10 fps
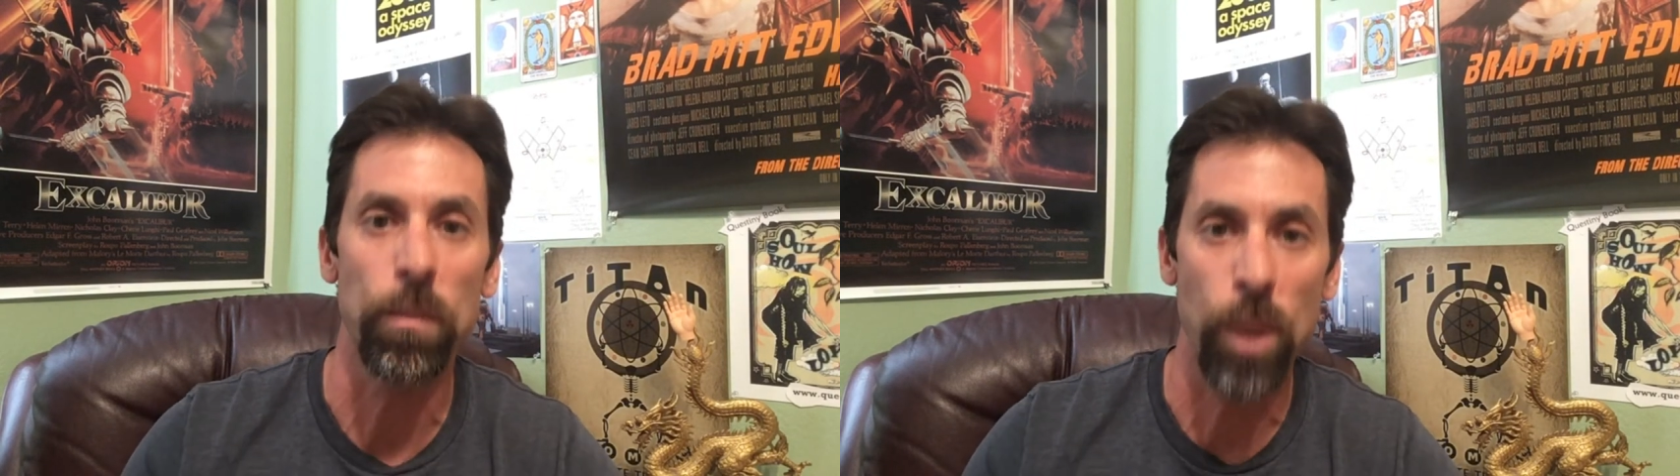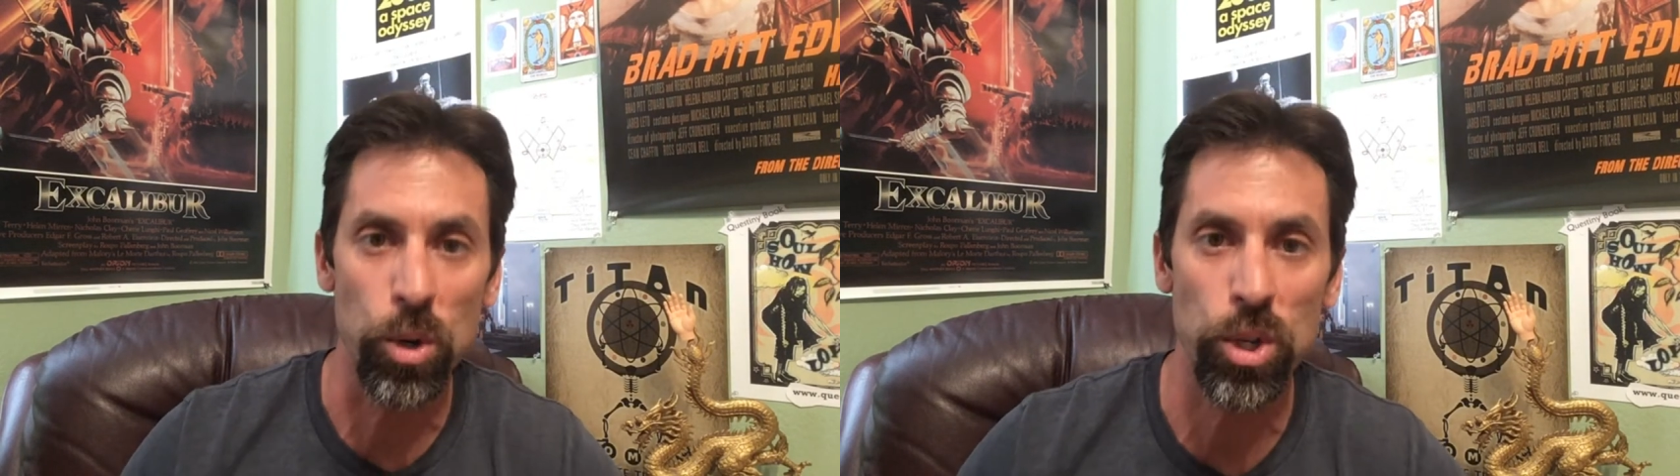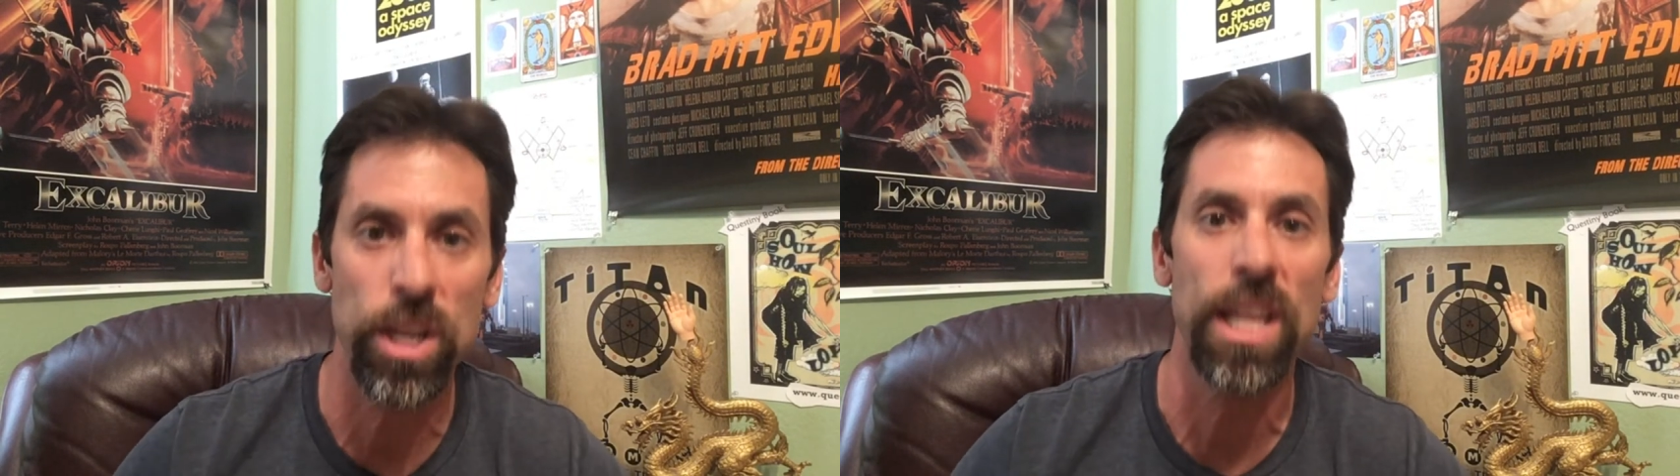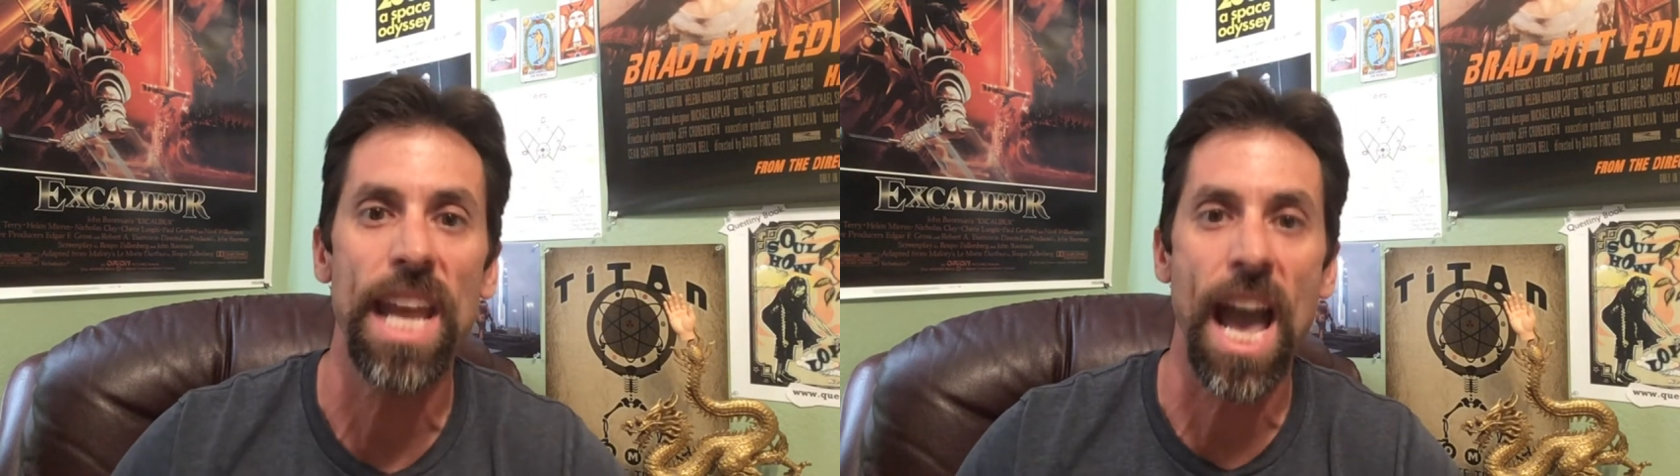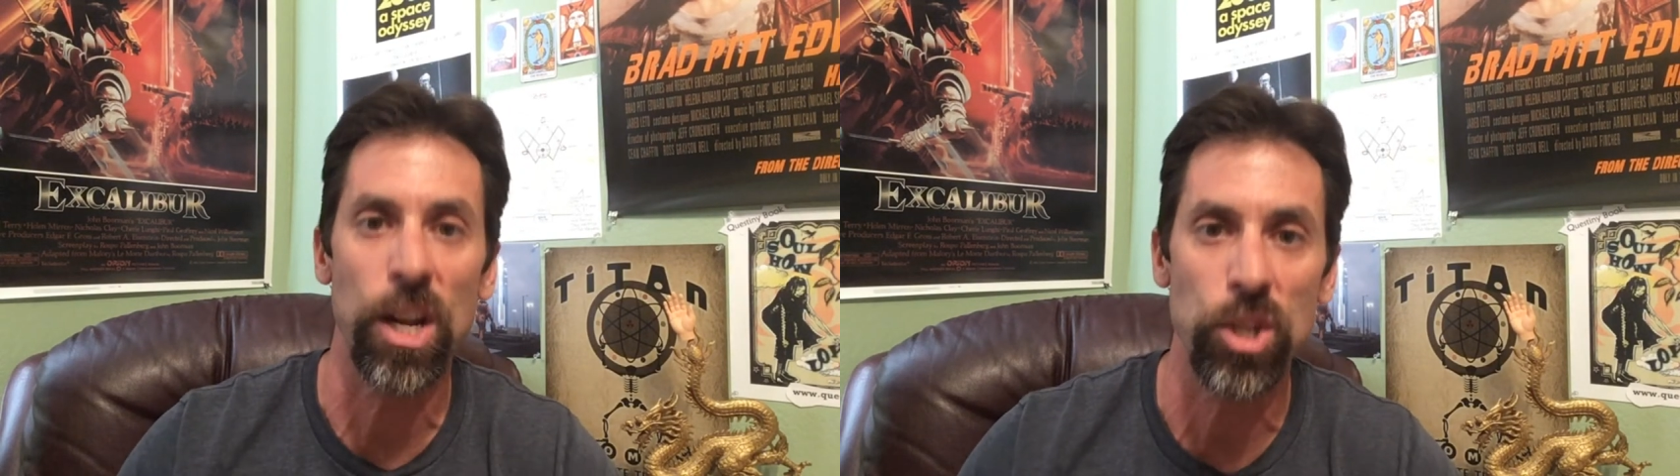the motion and
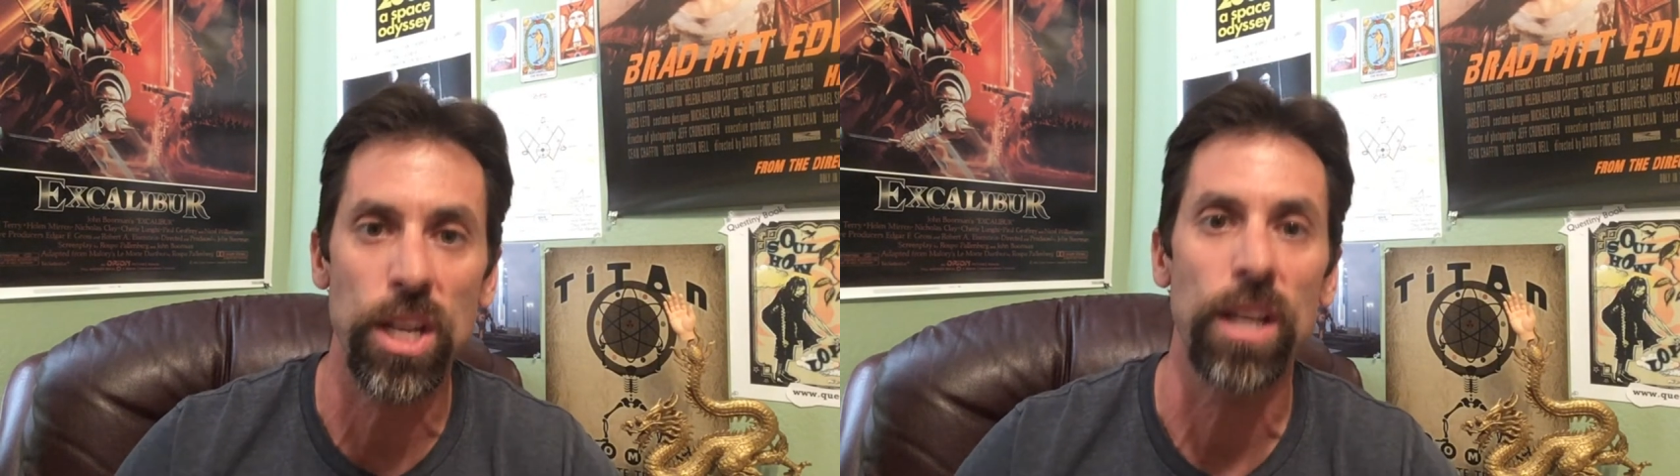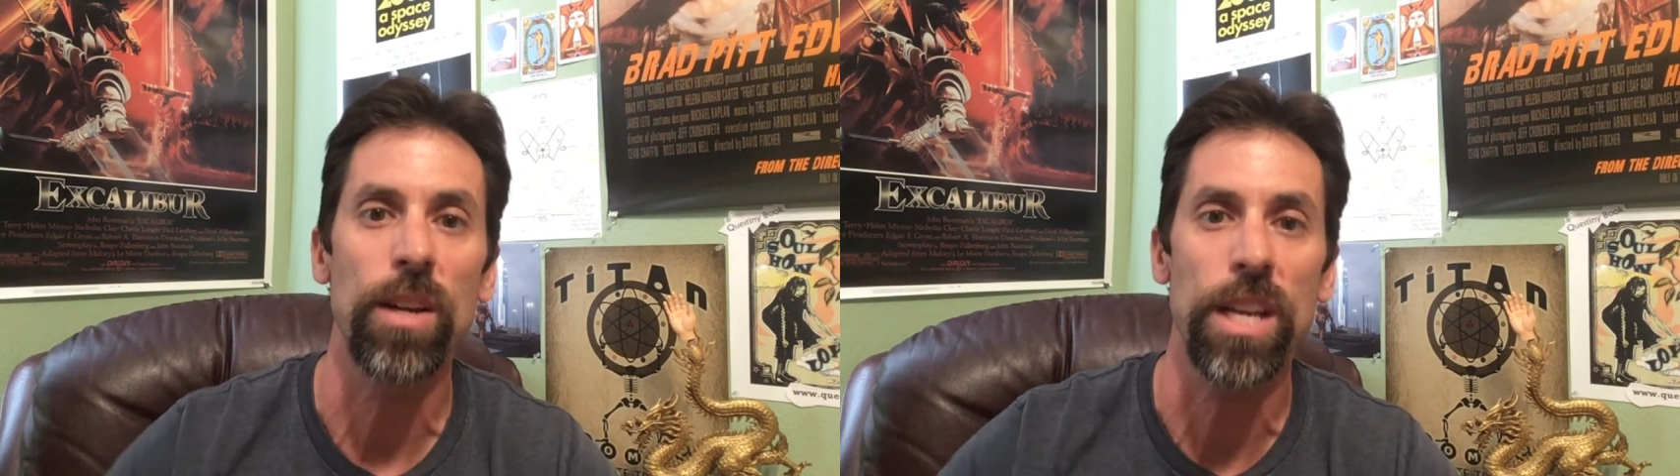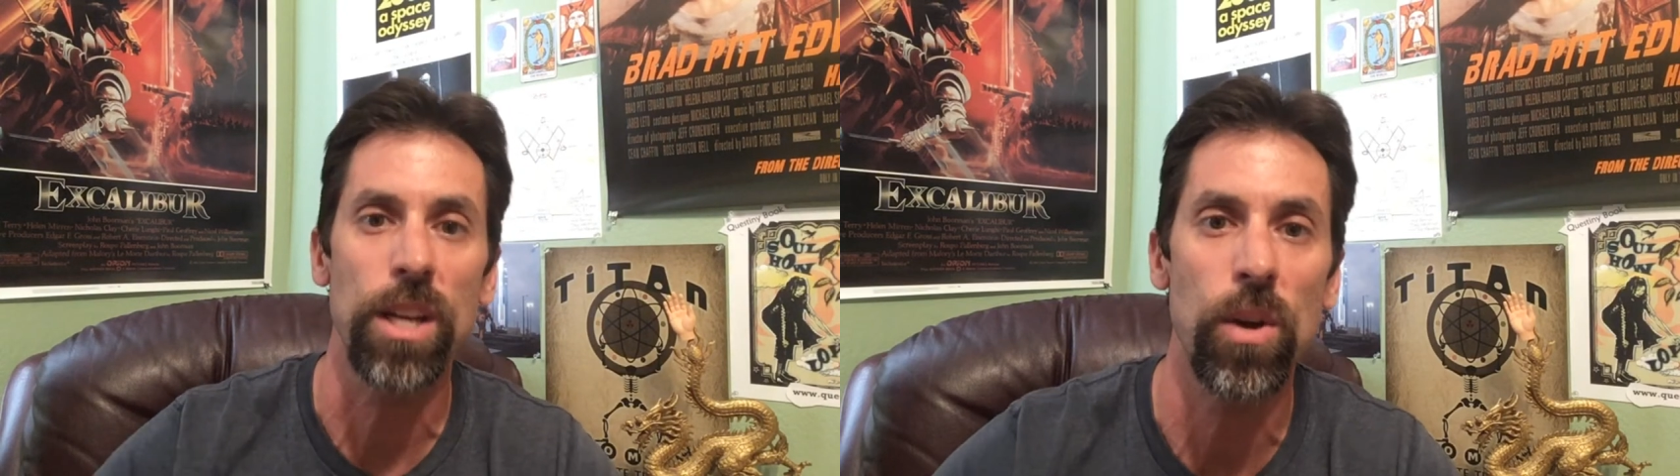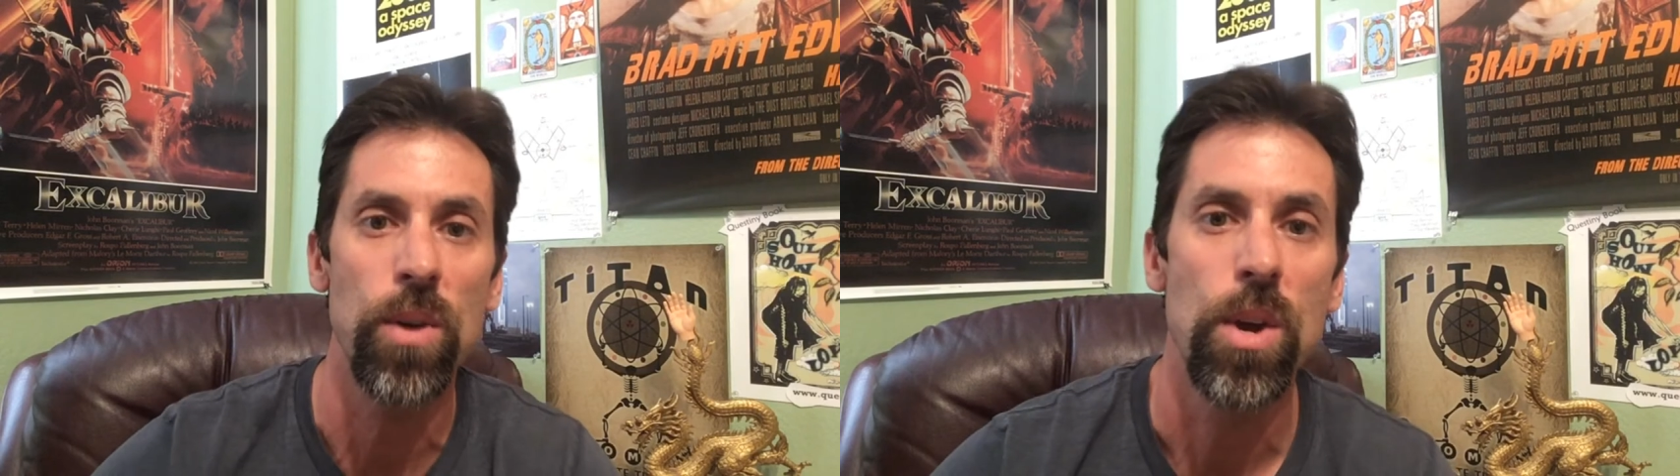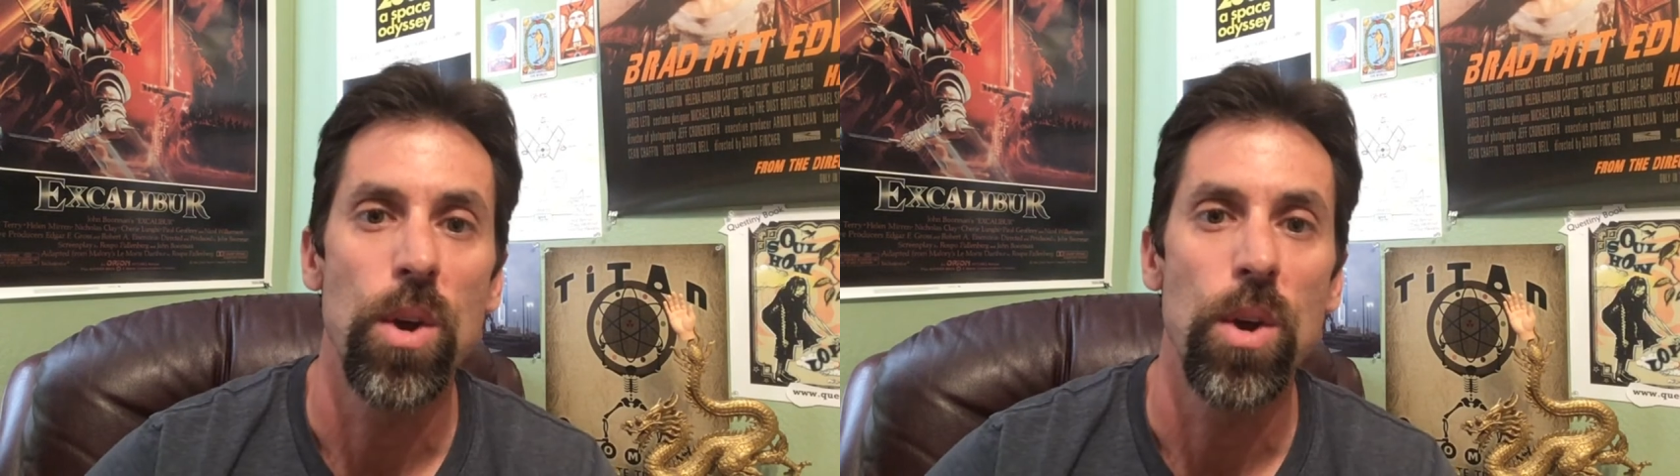the action you know